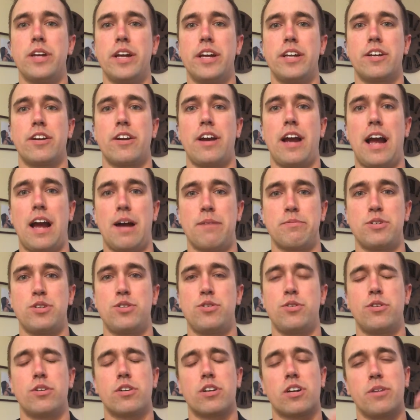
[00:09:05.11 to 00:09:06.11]
and your
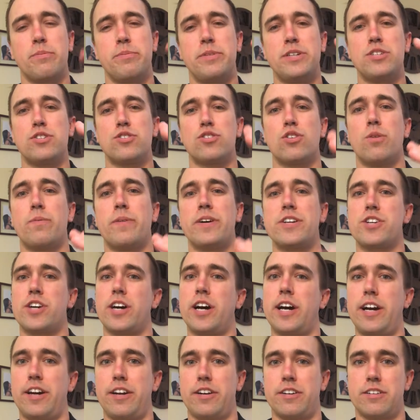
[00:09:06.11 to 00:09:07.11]
aptitude are going to be so much
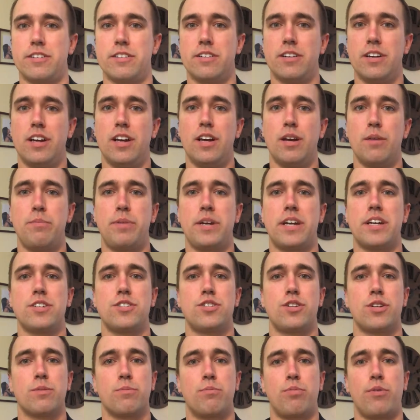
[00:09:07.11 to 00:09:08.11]
higher because
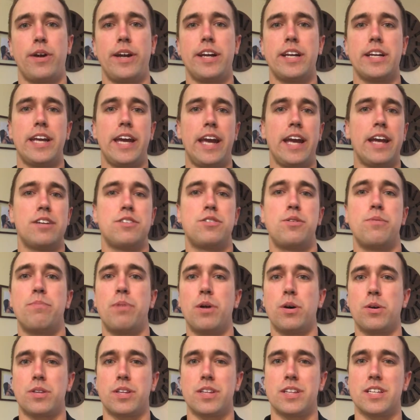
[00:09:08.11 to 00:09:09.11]
your brain can't do
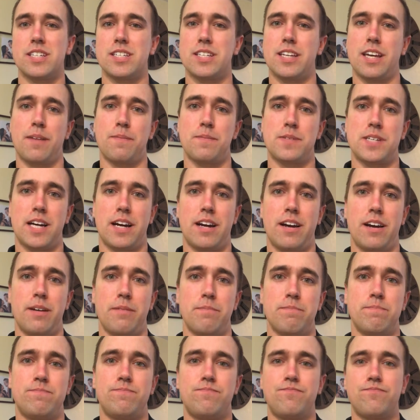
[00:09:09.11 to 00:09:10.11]
both at the same time.